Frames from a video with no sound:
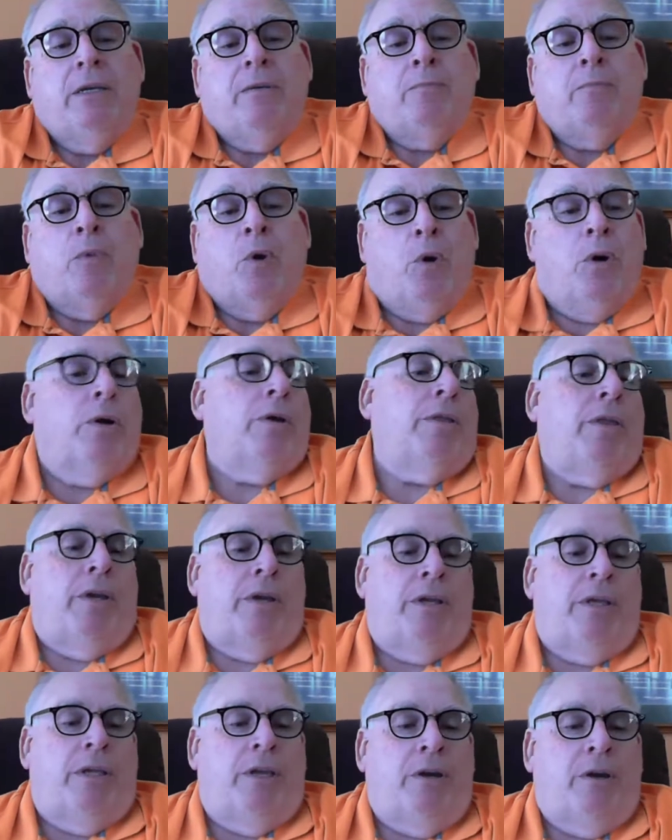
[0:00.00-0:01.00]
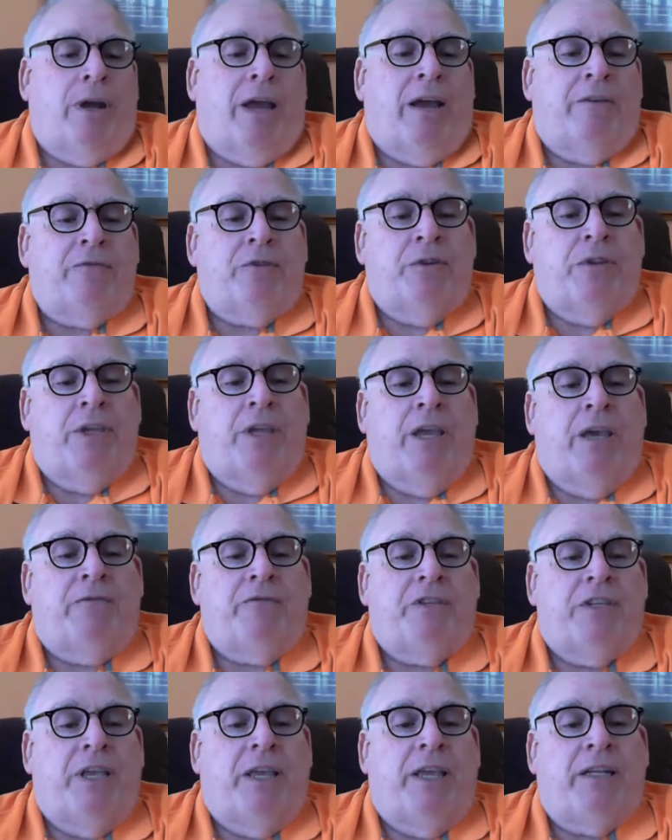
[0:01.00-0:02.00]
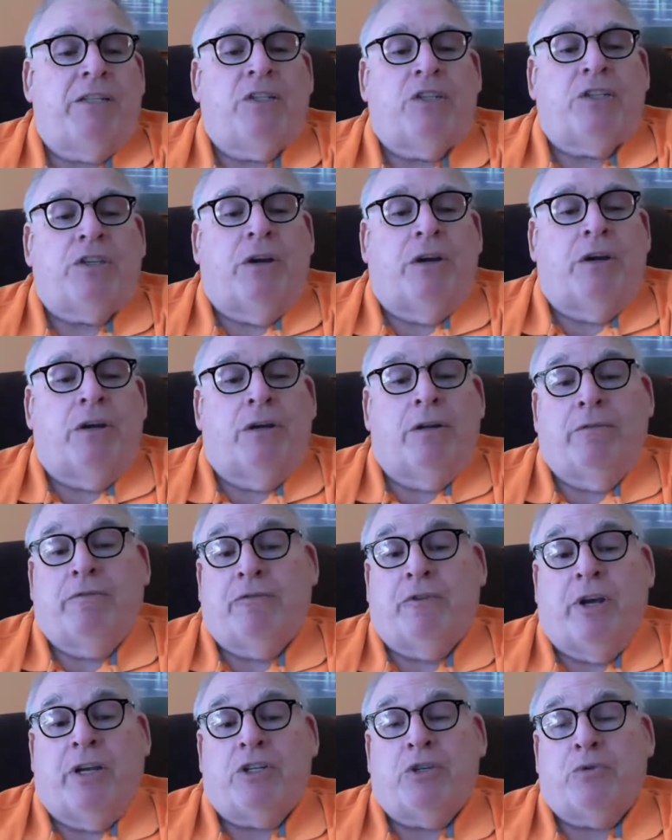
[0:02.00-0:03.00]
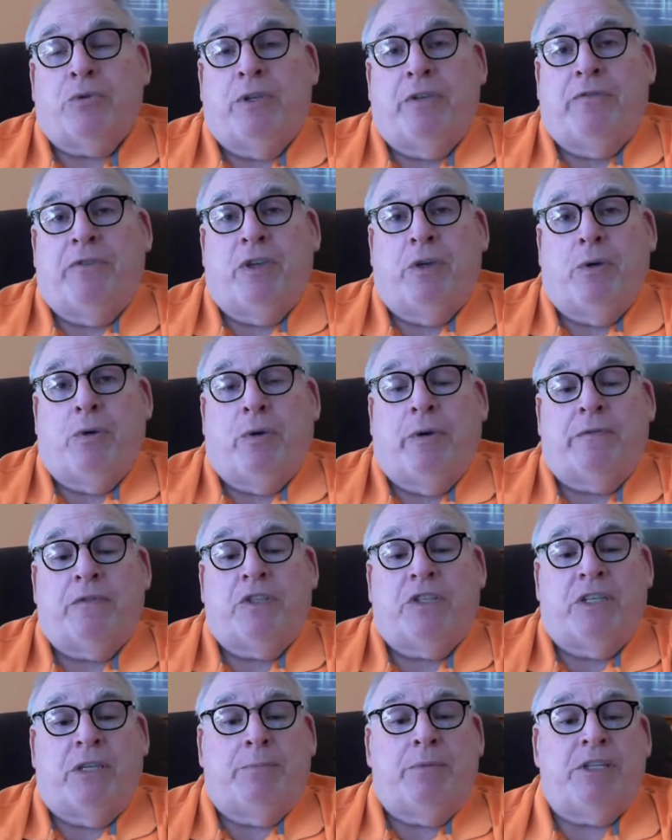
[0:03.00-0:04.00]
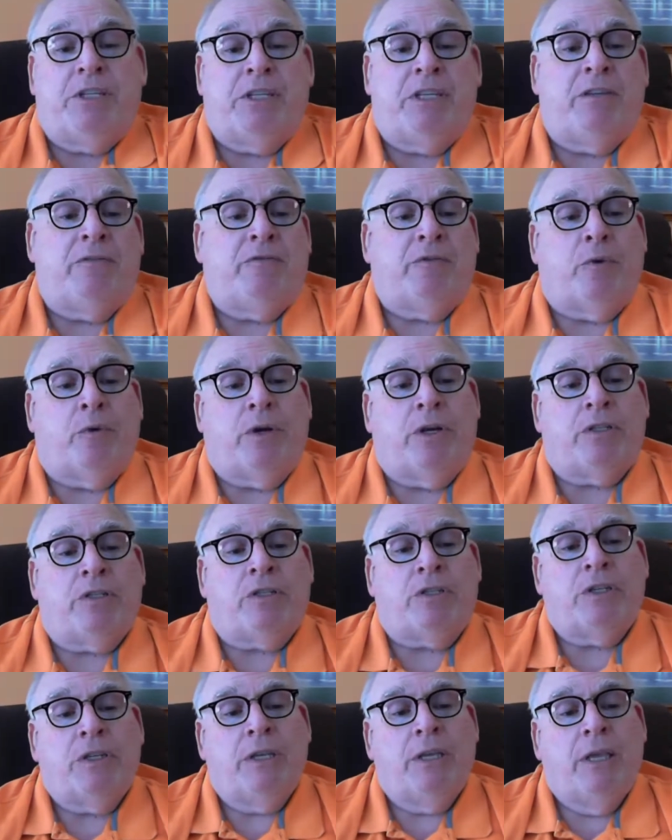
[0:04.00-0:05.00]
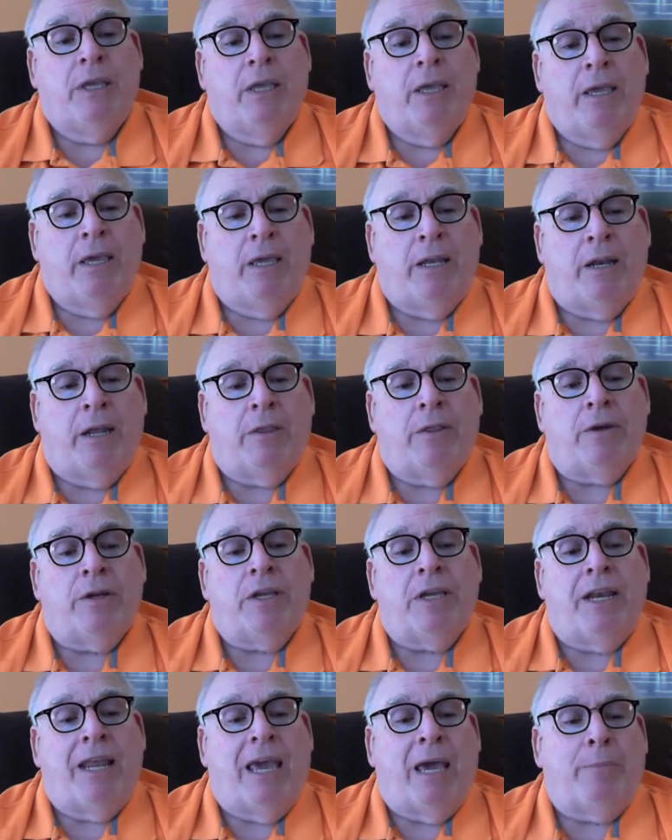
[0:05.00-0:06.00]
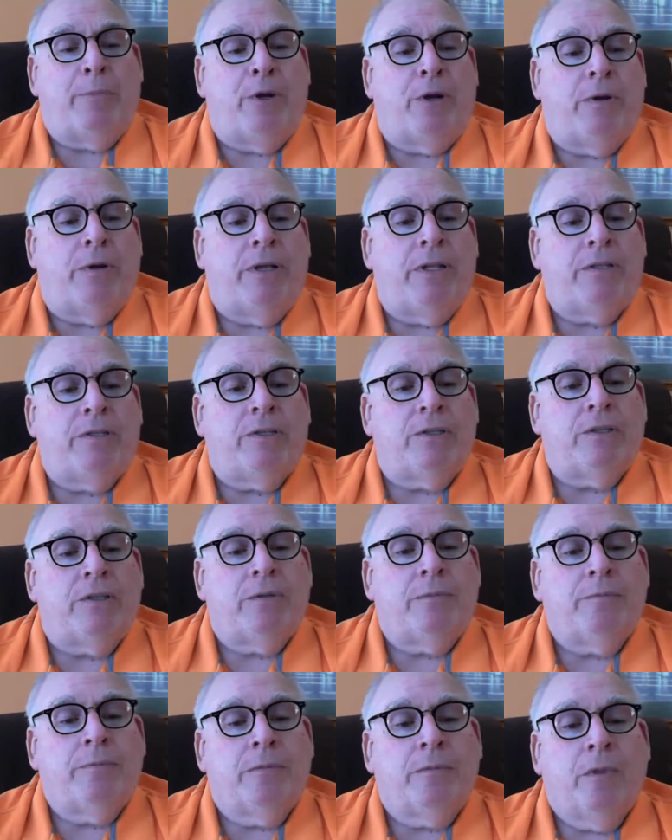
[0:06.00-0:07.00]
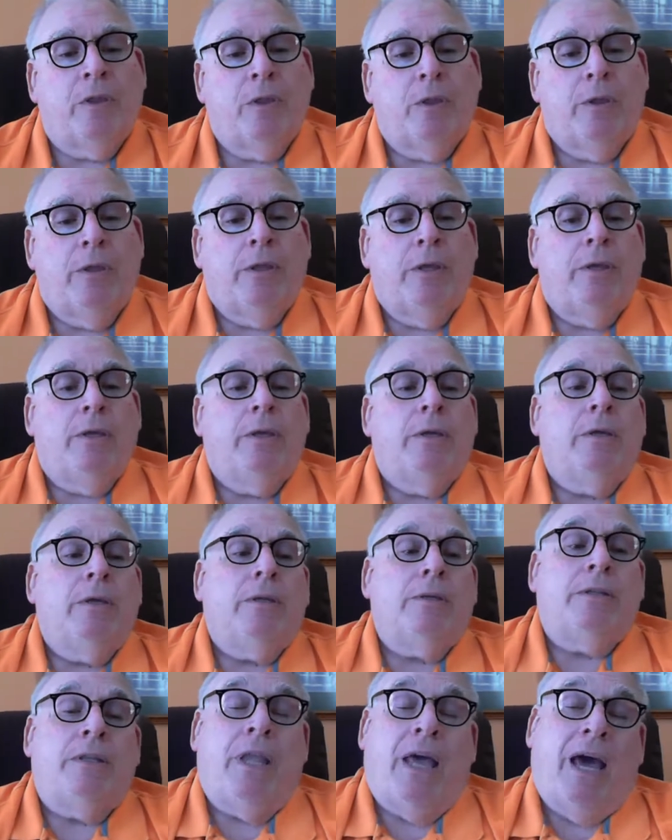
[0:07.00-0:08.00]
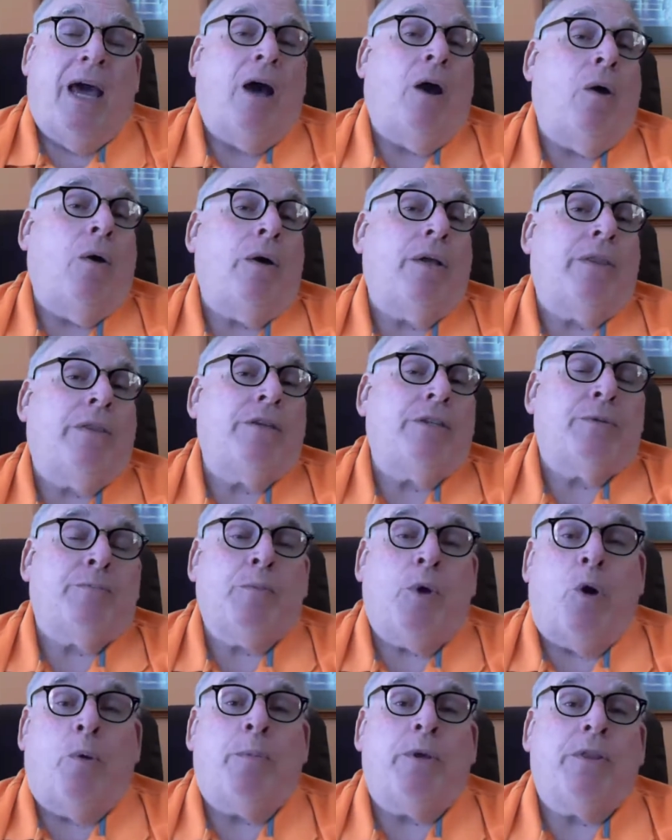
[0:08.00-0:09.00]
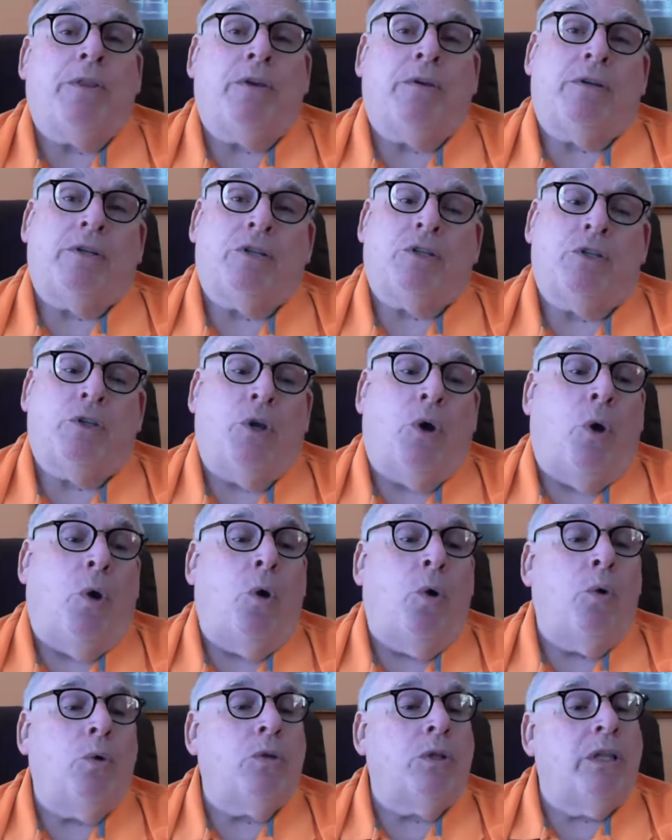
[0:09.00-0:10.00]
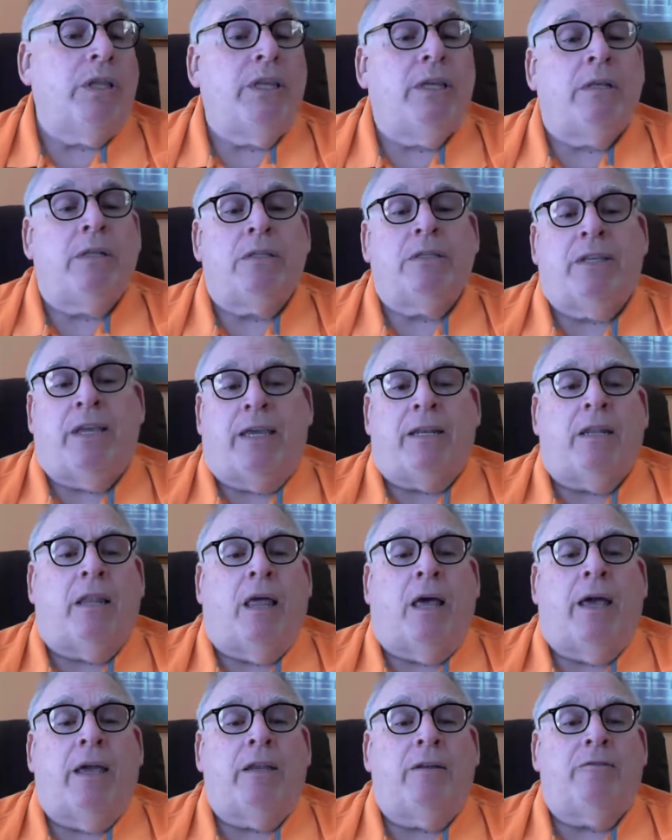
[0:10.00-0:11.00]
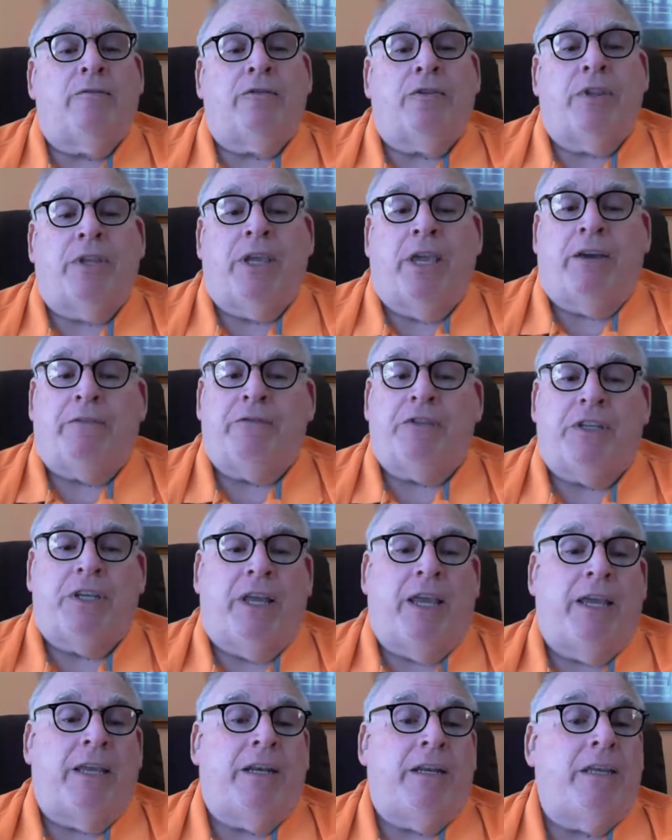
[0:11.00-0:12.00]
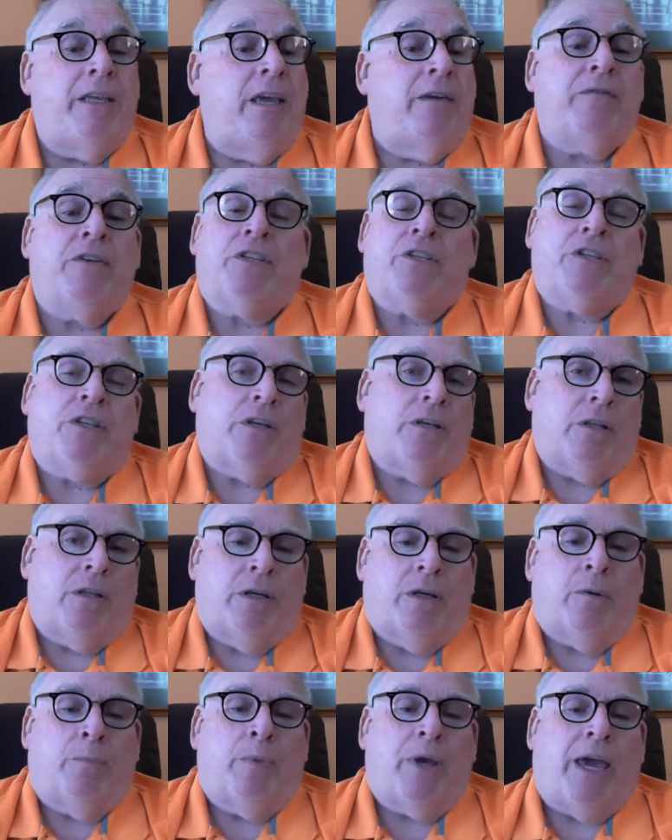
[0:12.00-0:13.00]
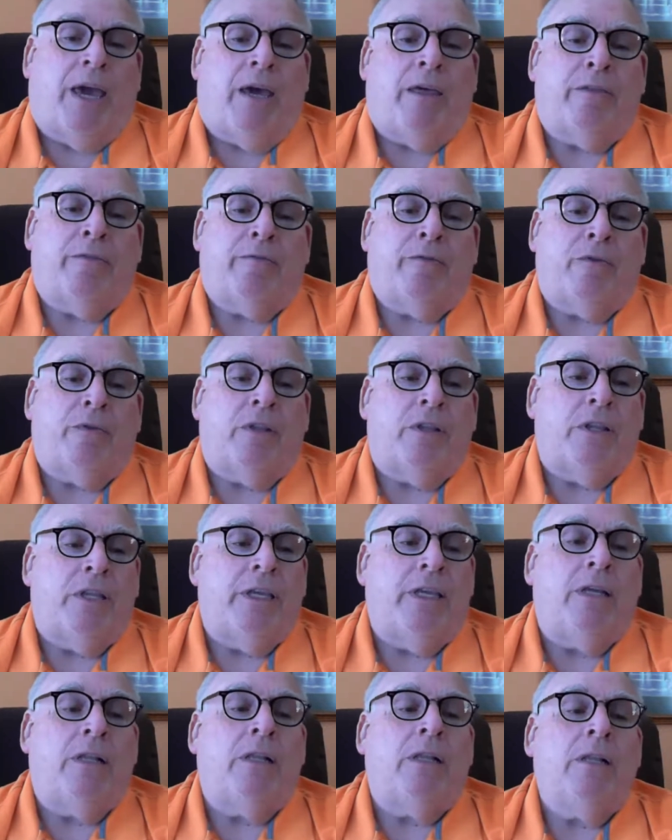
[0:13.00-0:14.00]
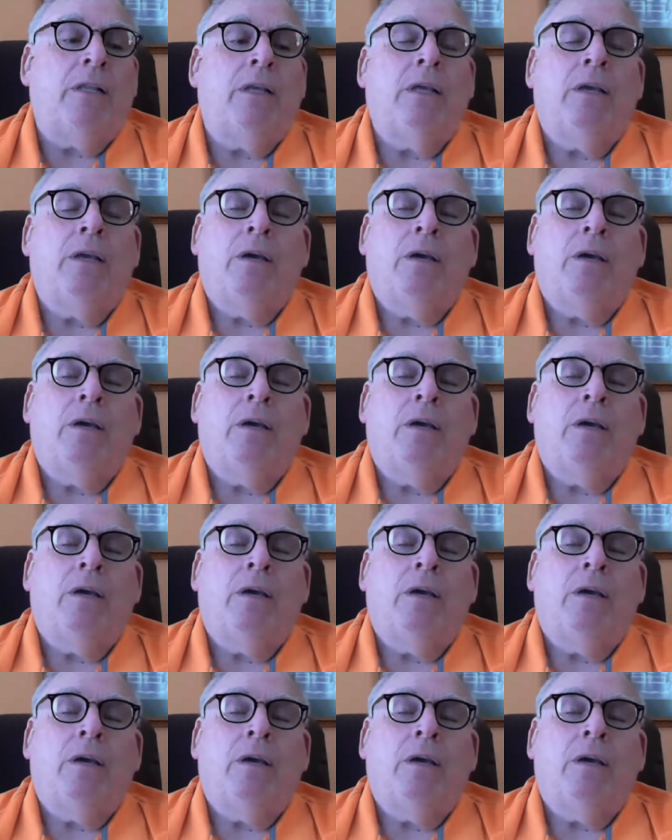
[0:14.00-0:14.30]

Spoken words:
more than a year after the FDA had started a fresh review of CBD for us and other cannabinoids. Now, at this moment, there is no legal deadline for the FDA to give us a clear path for the legal